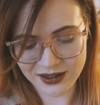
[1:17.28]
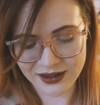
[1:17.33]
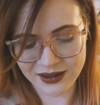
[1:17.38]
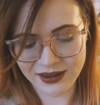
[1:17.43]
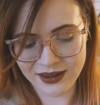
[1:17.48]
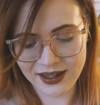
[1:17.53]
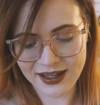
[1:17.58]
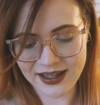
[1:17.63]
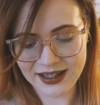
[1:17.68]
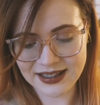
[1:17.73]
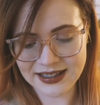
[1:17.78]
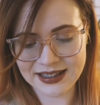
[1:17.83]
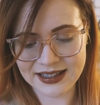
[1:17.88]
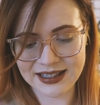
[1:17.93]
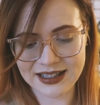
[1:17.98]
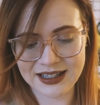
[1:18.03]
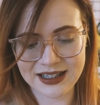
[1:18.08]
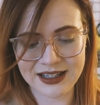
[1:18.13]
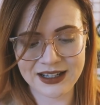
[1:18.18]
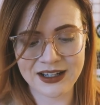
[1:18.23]

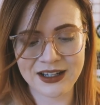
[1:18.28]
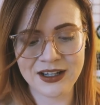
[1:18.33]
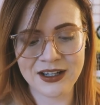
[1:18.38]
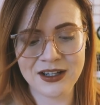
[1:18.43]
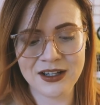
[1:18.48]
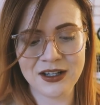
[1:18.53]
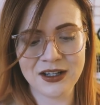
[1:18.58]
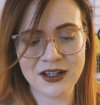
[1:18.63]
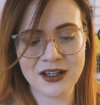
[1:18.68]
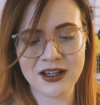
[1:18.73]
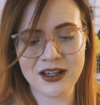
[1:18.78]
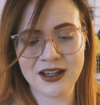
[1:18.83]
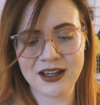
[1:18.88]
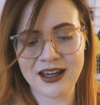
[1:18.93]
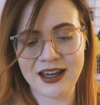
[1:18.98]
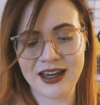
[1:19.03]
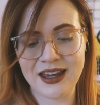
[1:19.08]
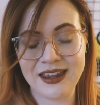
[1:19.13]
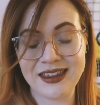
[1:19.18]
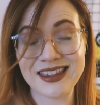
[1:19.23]
this.
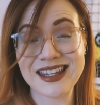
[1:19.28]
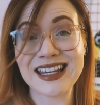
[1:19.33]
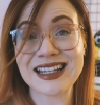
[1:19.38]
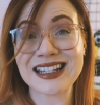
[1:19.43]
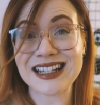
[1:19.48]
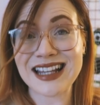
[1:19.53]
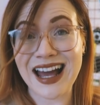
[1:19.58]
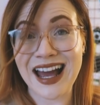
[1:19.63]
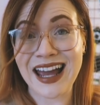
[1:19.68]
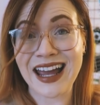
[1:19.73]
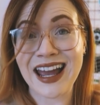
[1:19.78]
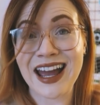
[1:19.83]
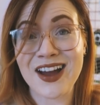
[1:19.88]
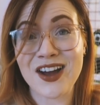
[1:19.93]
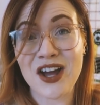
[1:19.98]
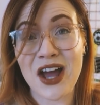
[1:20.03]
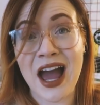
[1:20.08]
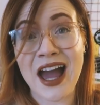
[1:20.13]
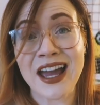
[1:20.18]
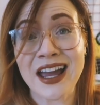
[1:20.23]
And this,
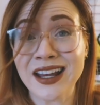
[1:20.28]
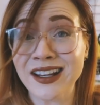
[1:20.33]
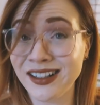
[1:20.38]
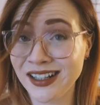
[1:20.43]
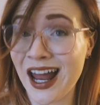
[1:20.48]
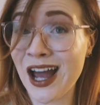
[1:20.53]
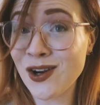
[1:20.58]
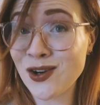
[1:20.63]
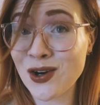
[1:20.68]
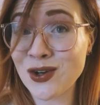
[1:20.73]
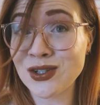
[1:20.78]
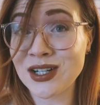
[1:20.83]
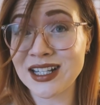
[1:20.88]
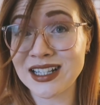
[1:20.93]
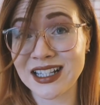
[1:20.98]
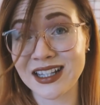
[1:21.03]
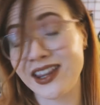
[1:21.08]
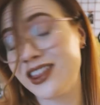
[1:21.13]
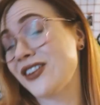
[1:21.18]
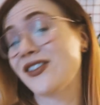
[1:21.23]
I now own
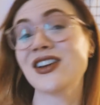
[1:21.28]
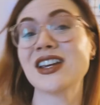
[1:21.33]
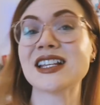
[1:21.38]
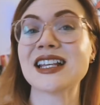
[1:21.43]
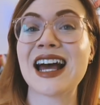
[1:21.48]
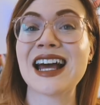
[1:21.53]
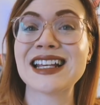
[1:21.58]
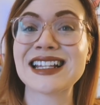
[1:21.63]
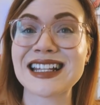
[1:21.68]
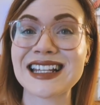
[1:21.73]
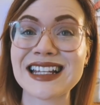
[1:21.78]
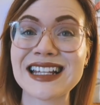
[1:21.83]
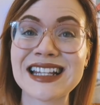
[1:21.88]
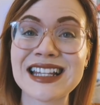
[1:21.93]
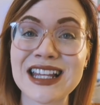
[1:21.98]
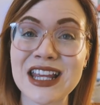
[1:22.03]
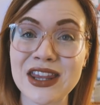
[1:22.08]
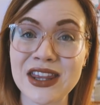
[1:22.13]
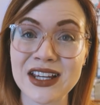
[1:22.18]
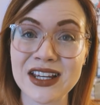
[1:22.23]
it in three sizes,
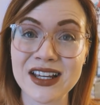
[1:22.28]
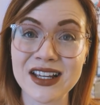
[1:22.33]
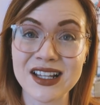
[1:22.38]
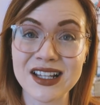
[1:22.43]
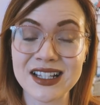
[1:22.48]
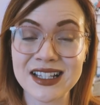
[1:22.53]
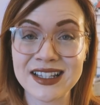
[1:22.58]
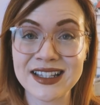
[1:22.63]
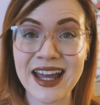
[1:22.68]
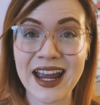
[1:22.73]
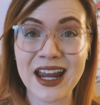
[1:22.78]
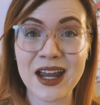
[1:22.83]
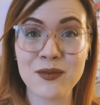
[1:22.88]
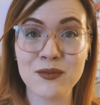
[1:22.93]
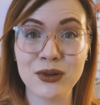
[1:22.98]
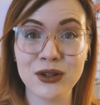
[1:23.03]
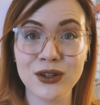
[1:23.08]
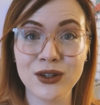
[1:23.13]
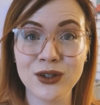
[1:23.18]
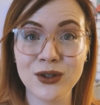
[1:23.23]
the
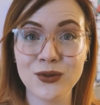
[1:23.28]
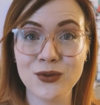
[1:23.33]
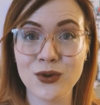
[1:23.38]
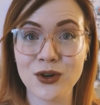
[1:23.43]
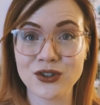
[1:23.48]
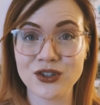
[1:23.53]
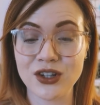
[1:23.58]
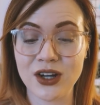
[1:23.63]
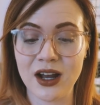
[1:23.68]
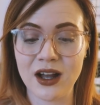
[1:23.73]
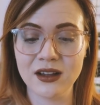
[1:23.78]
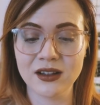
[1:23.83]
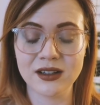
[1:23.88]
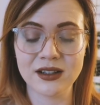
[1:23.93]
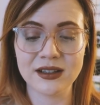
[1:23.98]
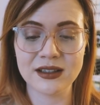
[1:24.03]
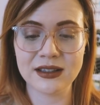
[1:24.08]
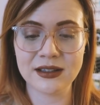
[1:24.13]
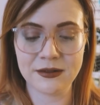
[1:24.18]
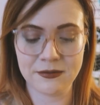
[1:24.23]
stackable
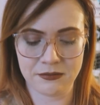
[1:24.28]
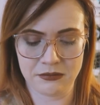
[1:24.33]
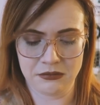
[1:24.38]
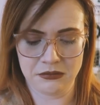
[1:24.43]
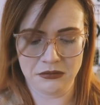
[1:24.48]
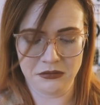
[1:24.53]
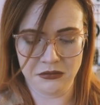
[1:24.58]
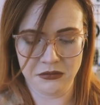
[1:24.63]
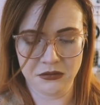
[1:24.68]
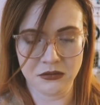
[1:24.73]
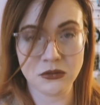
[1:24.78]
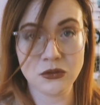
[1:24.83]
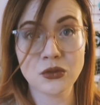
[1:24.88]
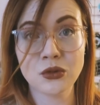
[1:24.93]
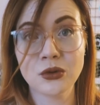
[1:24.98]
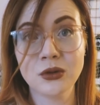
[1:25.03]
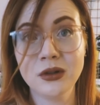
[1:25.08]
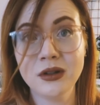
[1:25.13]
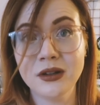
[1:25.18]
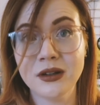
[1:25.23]
watercolors.
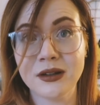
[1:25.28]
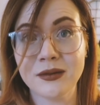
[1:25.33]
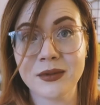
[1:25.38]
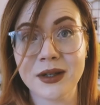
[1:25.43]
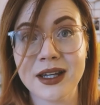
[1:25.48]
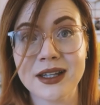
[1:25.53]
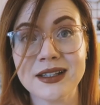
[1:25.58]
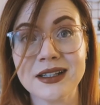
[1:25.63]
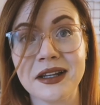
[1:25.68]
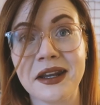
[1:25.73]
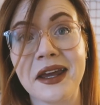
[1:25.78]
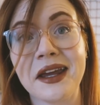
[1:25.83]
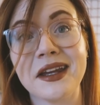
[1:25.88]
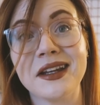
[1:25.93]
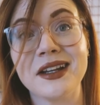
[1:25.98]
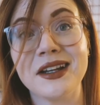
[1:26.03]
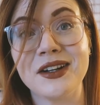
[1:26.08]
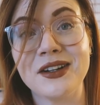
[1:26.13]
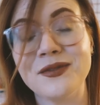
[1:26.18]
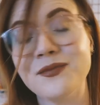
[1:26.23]
Ugh, I'm getting
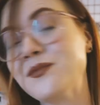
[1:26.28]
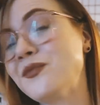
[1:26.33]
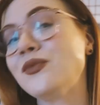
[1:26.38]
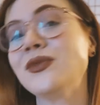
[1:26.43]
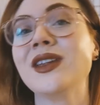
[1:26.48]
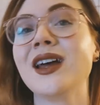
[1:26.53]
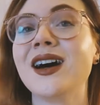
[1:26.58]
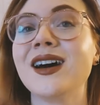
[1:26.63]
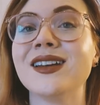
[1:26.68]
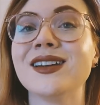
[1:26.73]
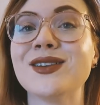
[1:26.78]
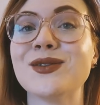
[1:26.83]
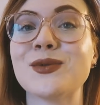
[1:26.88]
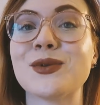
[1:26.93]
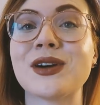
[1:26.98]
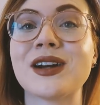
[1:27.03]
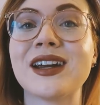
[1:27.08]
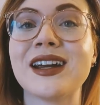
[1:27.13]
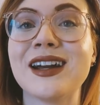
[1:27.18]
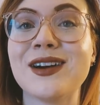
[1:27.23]
naked here. Nah, don't
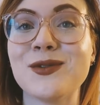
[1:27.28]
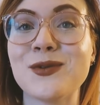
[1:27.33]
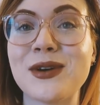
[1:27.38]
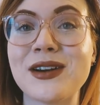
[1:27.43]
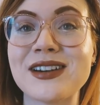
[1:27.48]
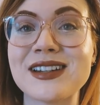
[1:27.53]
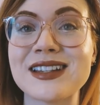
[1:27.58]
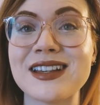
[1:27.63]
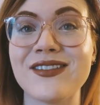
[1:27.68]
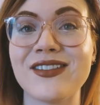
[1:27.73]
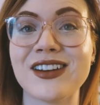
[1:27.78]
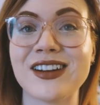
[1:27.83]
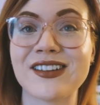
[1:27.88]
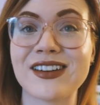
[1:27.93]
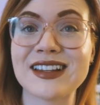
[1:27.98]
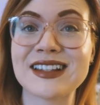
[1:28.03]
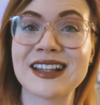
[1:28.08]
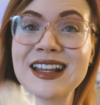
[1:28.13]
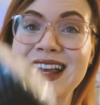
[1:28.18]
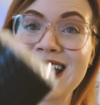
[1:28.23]
worry, I'm wearing stuff under
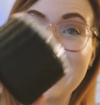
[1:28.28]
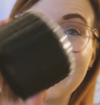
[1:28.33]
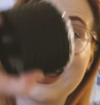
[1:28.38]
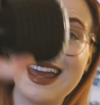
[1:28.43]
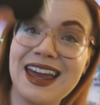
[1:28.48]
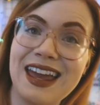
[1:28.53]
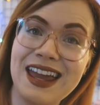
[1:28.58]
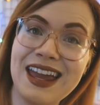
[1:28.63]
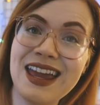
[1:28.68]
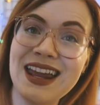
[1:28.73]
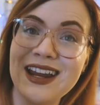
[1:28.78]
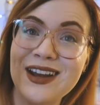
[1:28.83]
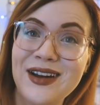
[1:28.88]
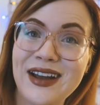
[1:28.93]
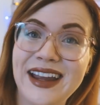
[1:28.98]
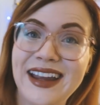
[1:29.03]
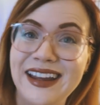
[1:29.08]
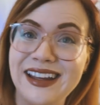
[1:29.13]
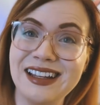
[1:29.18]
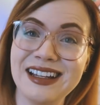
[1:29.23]
this.
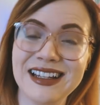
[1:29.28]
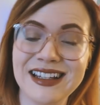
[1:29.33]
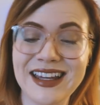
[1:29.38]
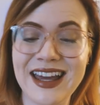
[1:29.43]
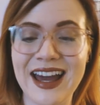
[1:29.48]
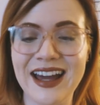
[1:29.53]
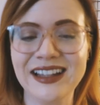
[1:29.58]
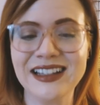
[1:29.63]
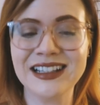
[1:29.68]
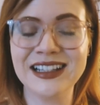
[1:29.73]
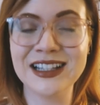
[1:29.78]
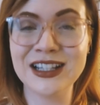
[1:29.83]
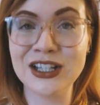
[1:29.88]
Anyway, yeah.